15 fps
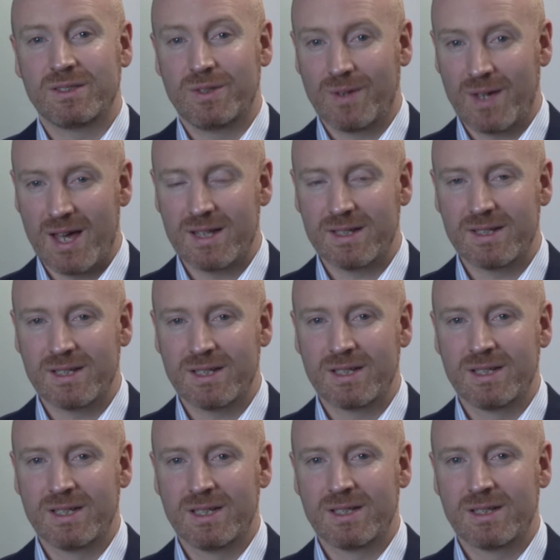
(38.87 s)
Uganda,
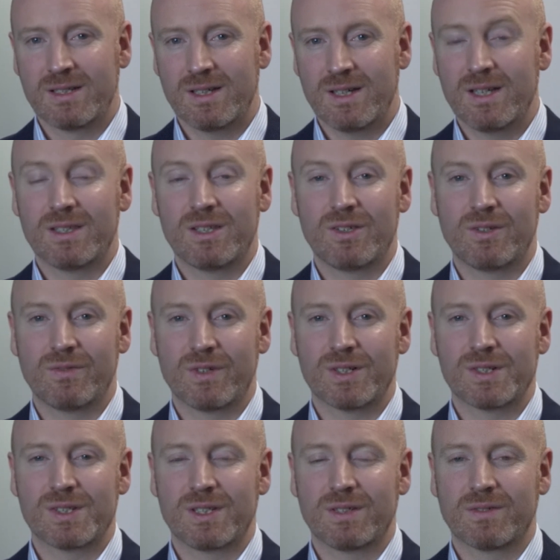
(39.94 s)
and the
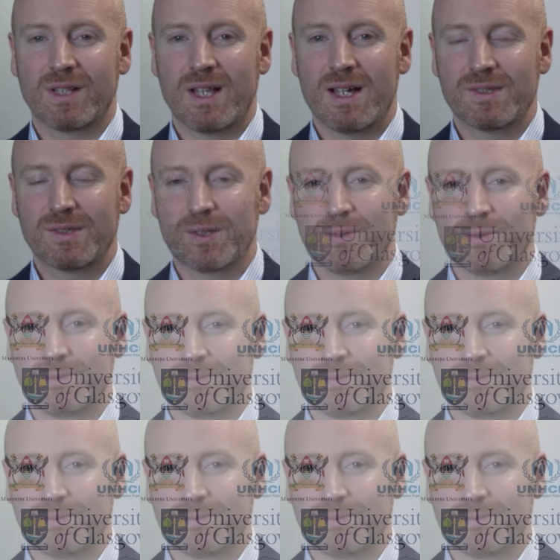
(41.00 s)
University of Glasgow.